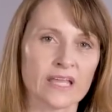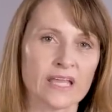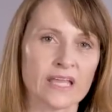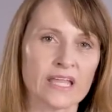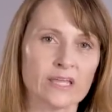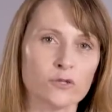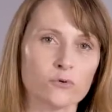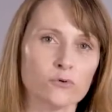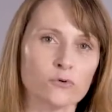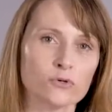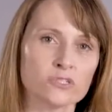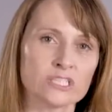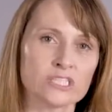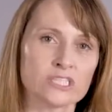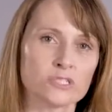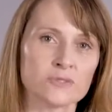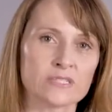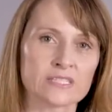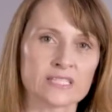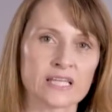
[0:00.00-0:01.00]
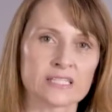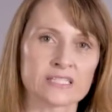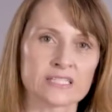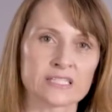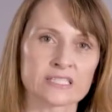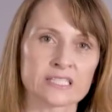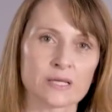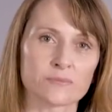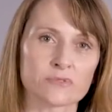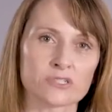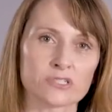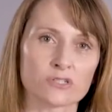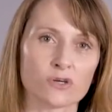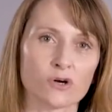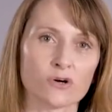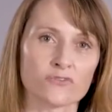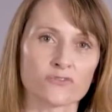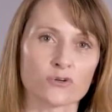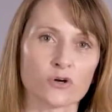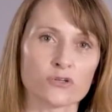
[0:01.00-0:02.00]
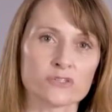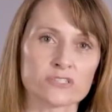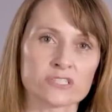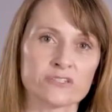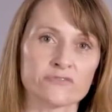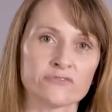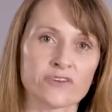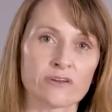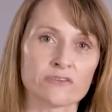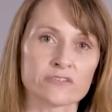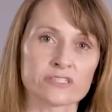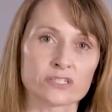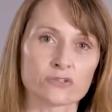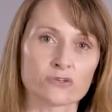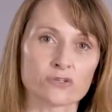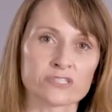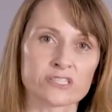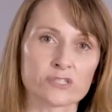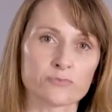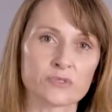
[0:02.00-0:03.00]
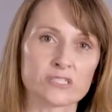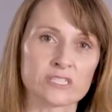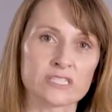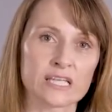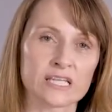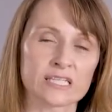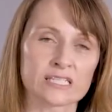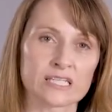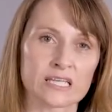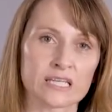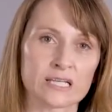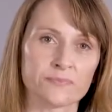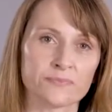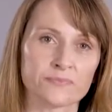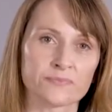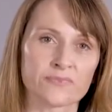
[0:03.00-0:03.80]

In order to assess the assumption of constant variance across the predictor,